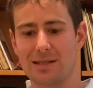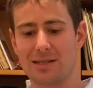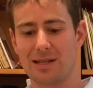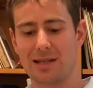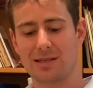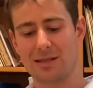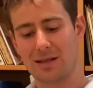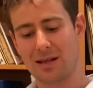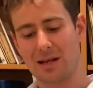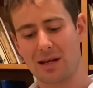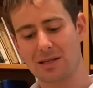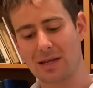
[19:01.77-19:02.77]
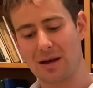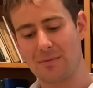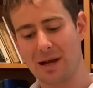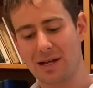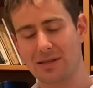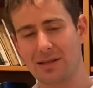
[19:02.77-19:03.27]
cents, and then it has come
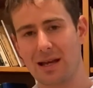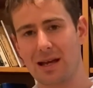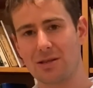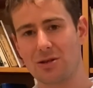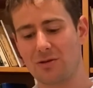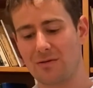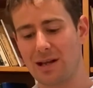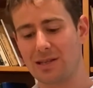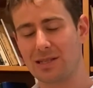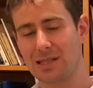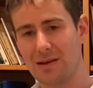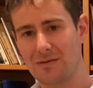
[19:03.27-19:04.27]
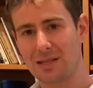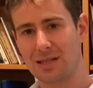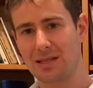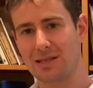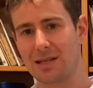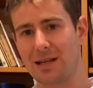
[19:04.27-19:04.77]
back down to around
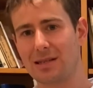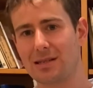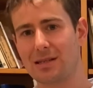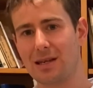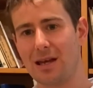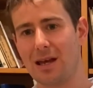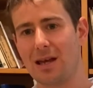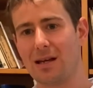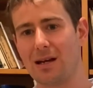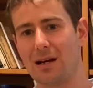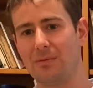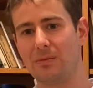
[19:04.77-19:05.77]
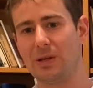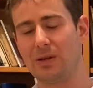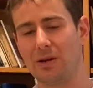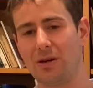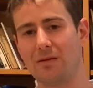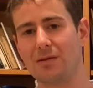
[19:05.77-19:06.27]
17 cents.
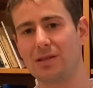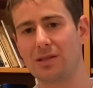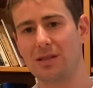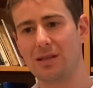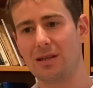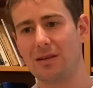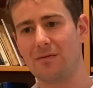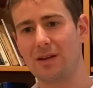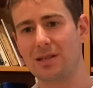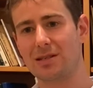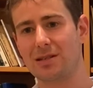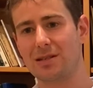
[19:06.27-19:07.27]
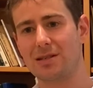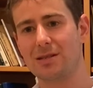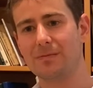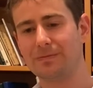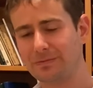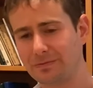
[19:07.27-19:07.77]
Obviously investors,
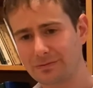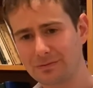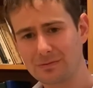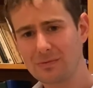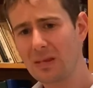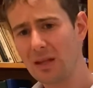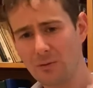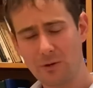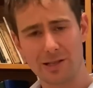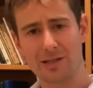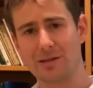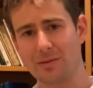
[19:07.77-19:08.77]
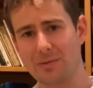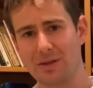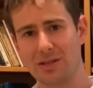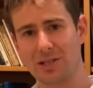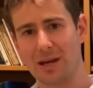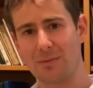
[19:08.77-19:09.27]
once the
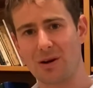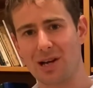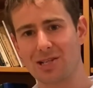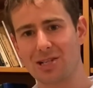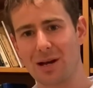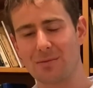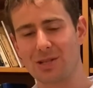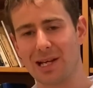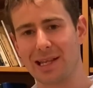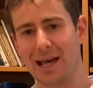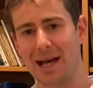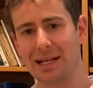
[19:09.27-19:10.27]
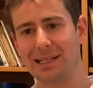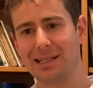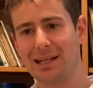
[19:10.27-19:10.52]
share price jumps like that,